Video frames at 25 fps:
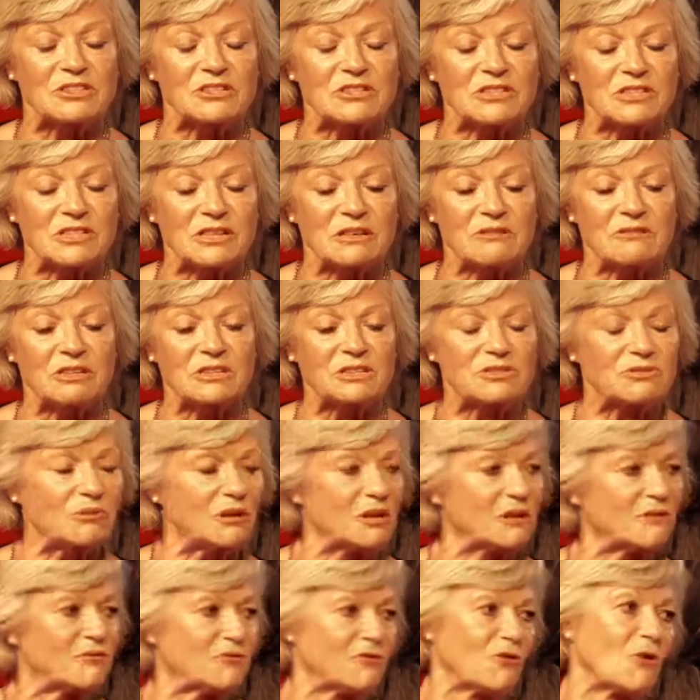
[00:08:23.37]
series
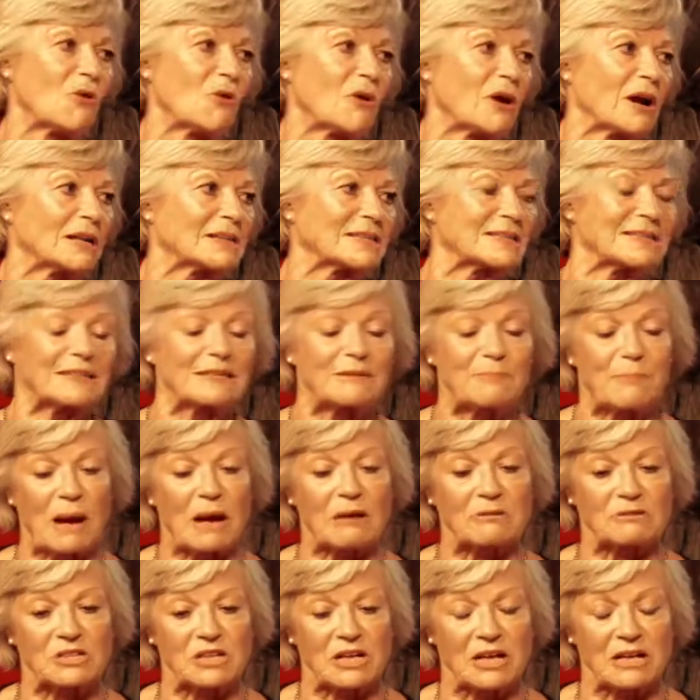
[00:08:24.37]
written for us and
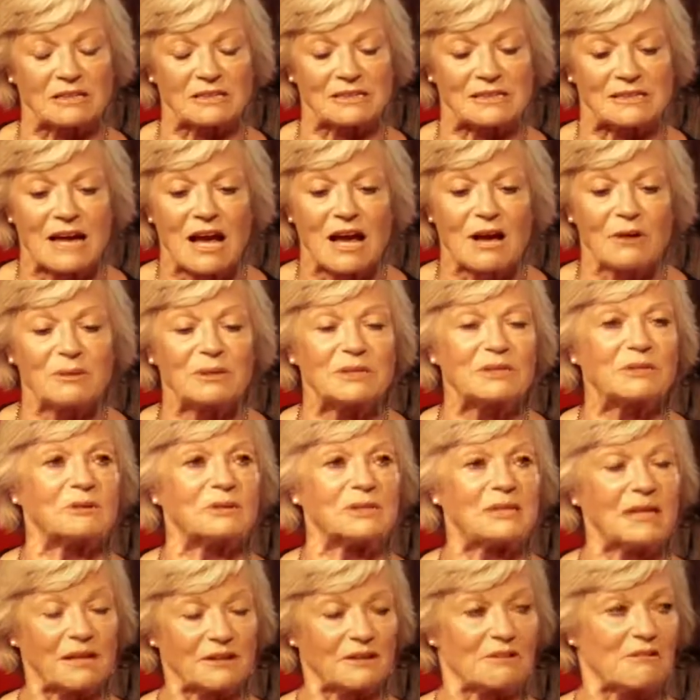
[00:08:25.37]
about us. We'd do
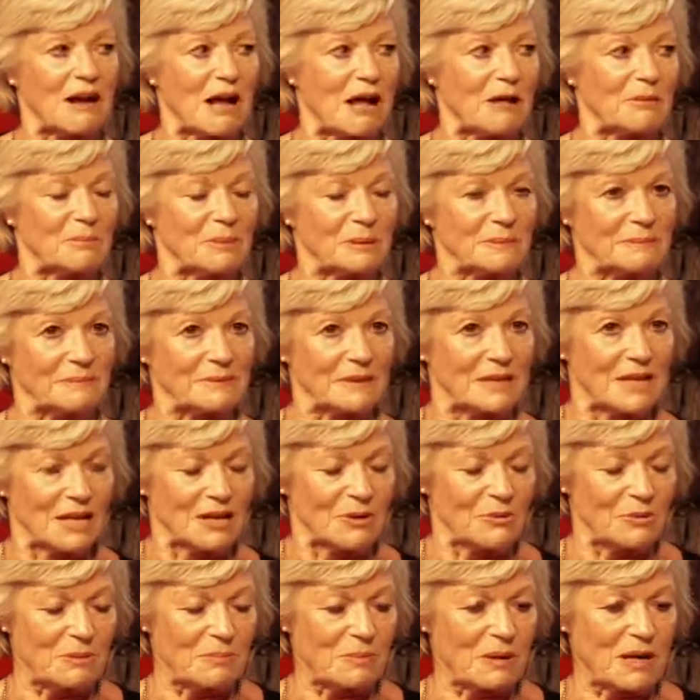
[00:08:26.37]
another album.
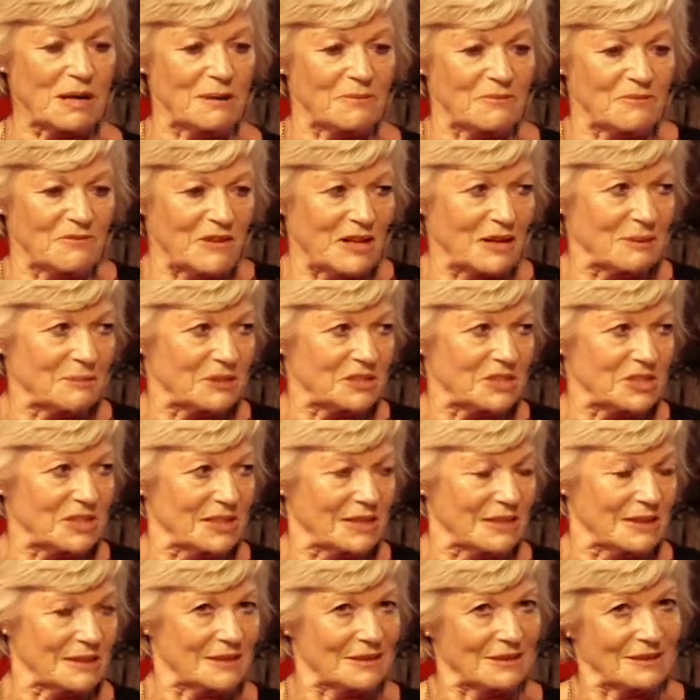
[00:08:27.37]
We'd become famous in
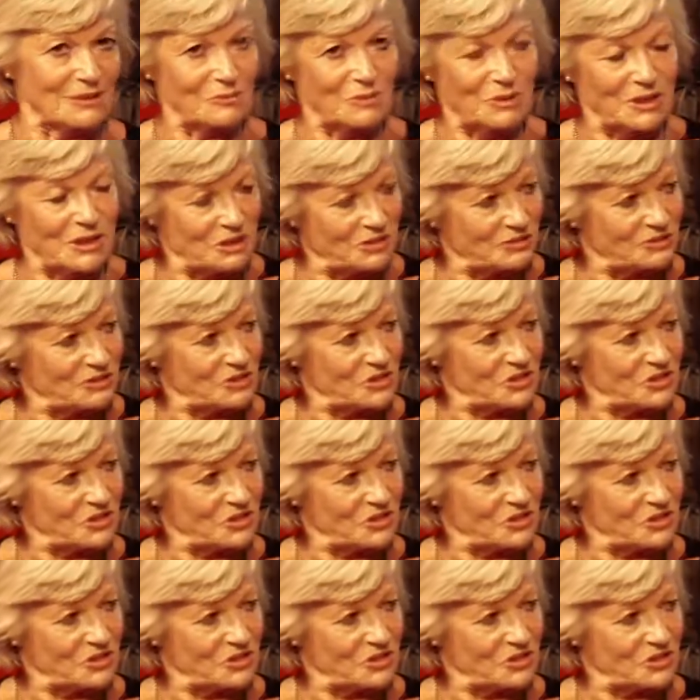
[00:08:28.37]
England. We'd go to the